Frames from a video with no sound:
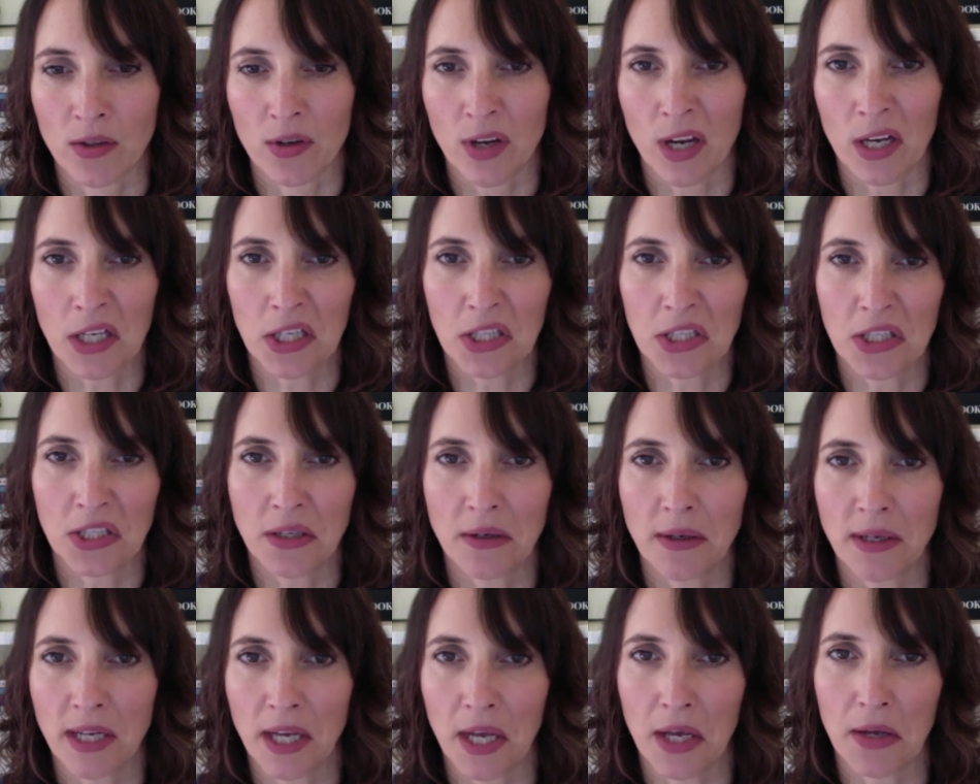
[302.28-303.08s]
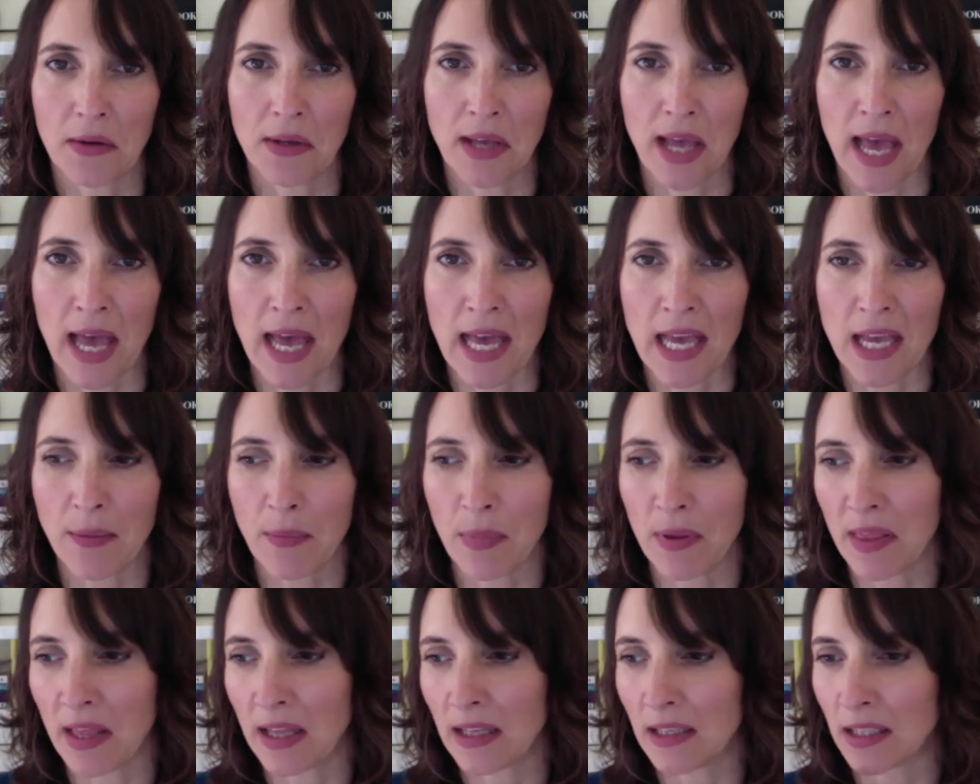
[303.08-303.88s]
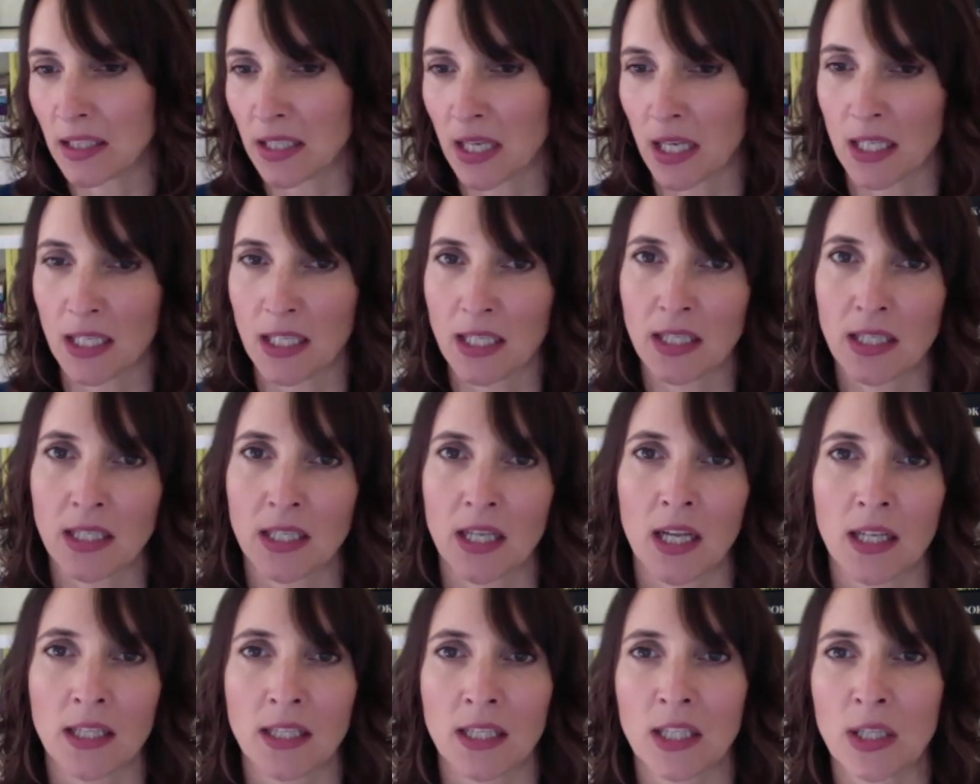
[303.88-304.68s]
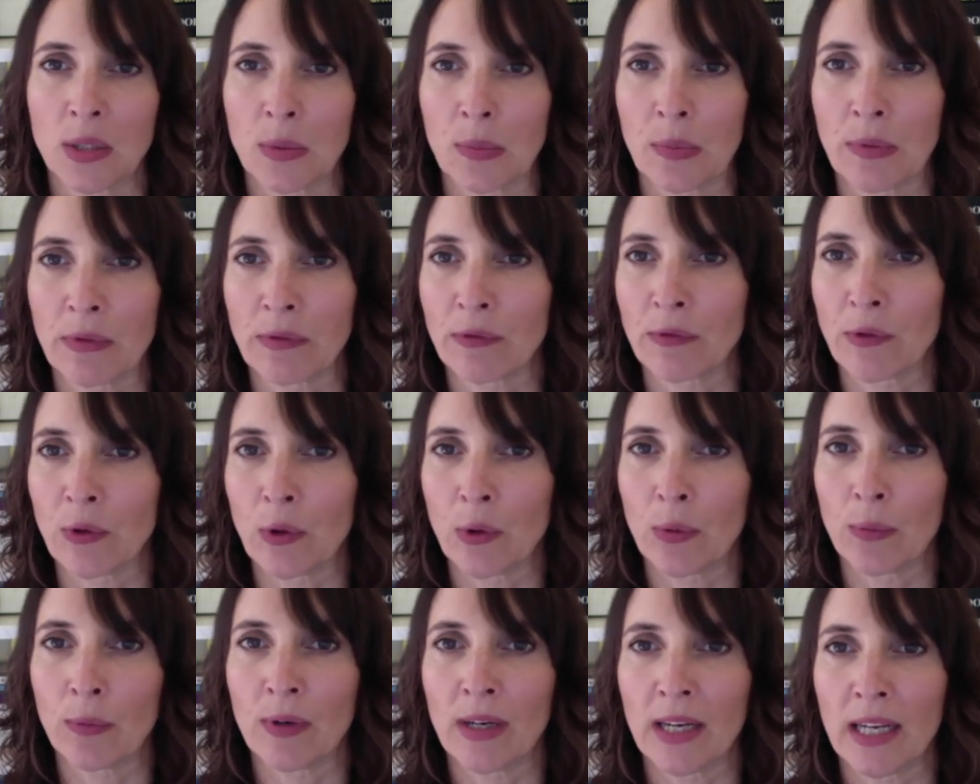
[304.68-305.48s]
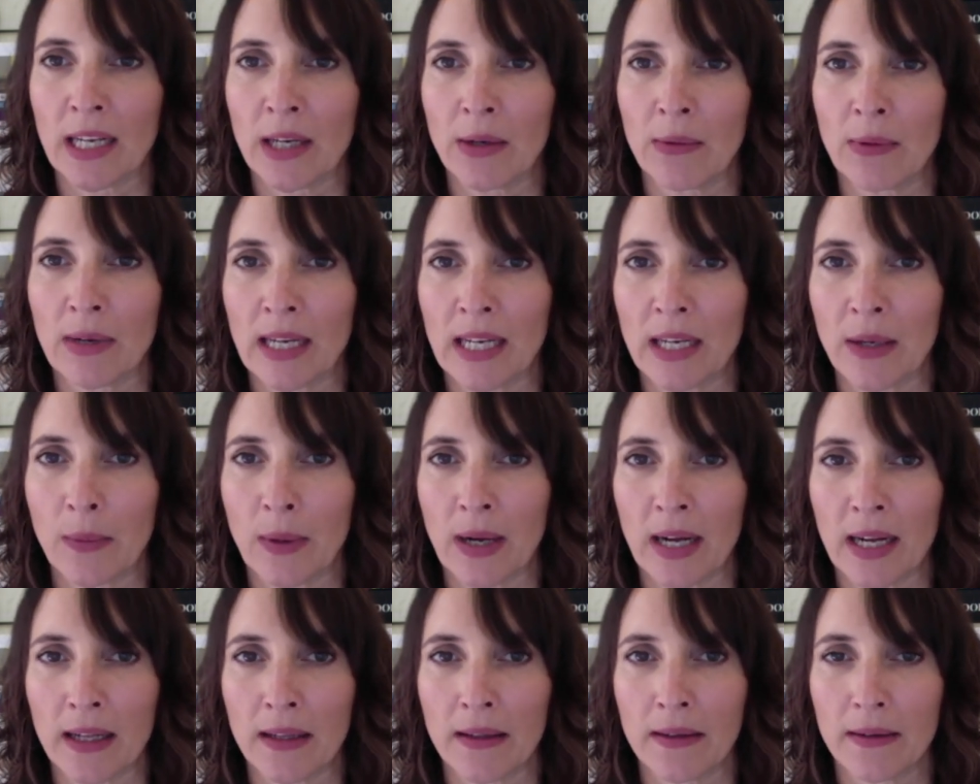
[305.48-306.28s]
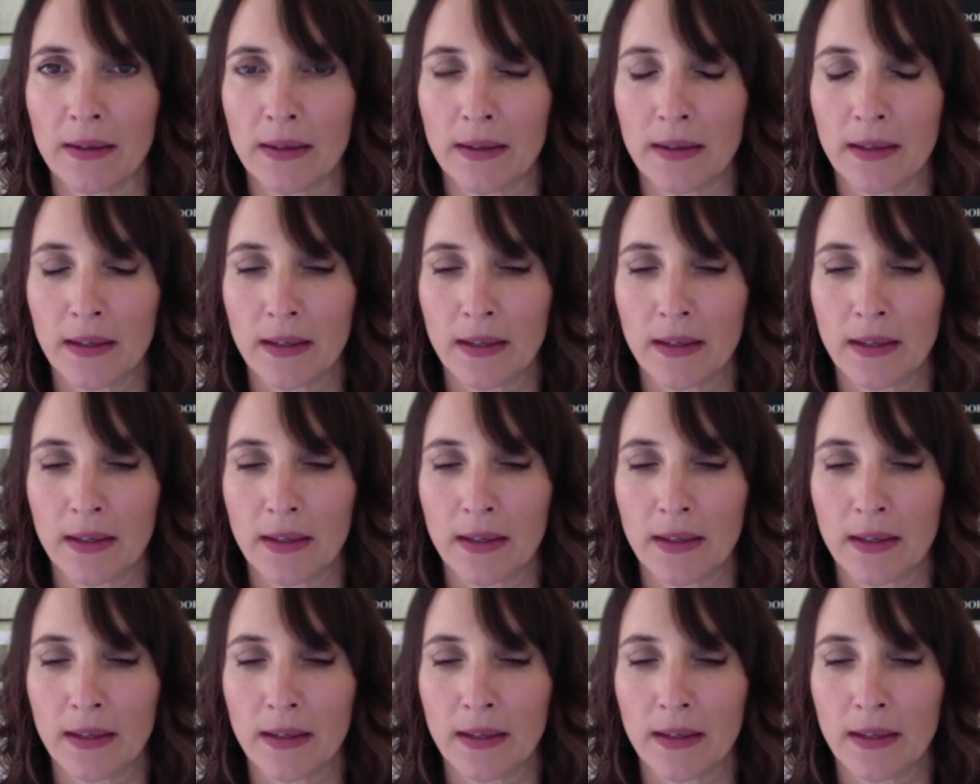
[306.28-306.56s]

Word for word: kind of doing okay, but then suddenly started to perform really, really well.